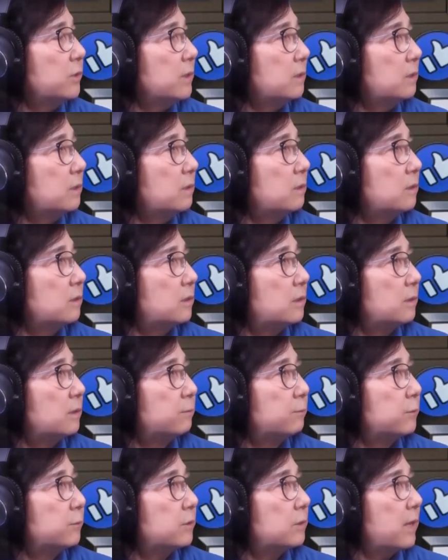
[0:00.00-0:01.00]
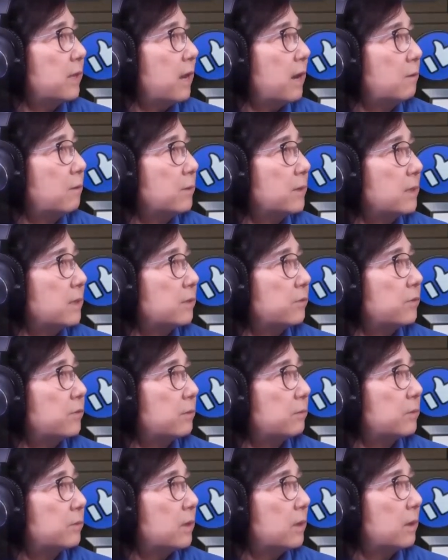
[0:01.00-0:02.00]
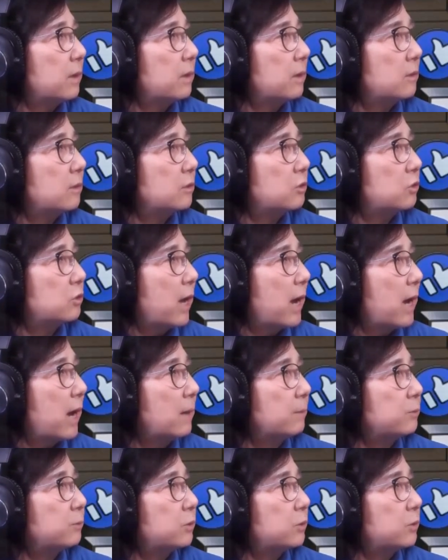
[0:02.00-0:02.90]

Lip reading: into the different areas of the job.